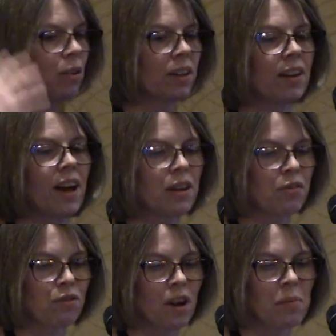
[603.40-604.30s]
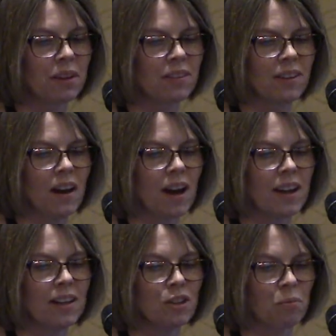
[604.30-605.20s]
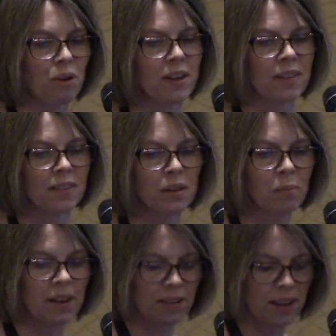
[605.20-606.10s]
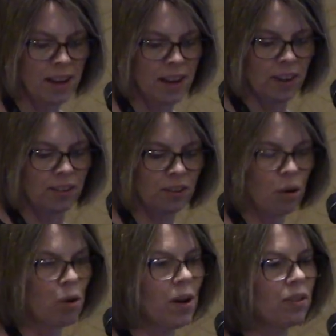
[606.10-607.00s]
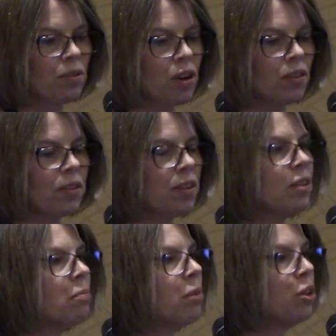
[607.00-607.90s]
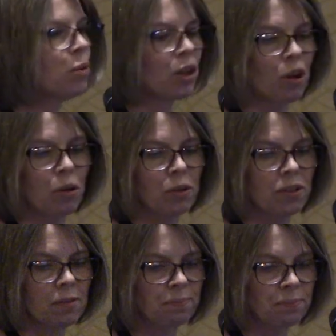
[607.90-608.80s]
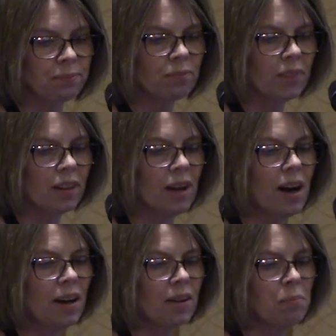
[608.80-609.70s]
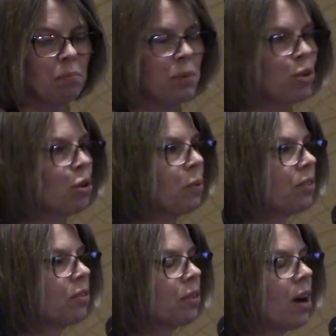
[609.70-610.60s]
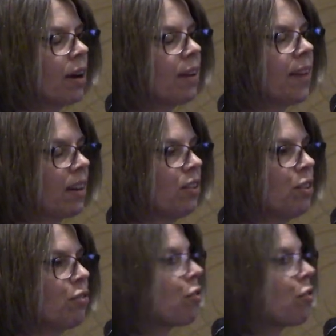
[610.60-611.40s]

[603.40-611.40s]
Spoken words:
can kind of frame it in your brain a little bit. So as far as the manure goes, manure was collected